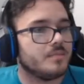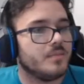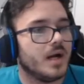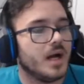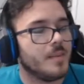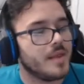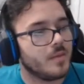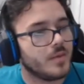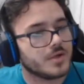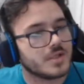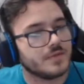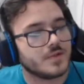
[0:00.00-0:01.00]
Um, and then we
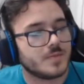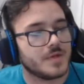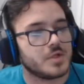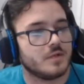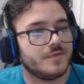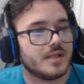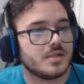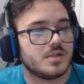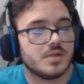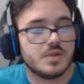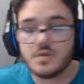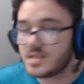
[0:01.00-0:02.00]
also have a special defense
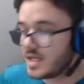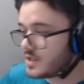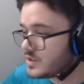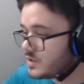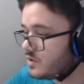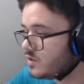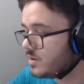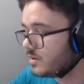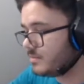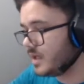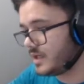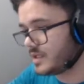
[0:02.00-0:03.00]
to take two
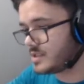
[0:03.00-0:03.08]
modest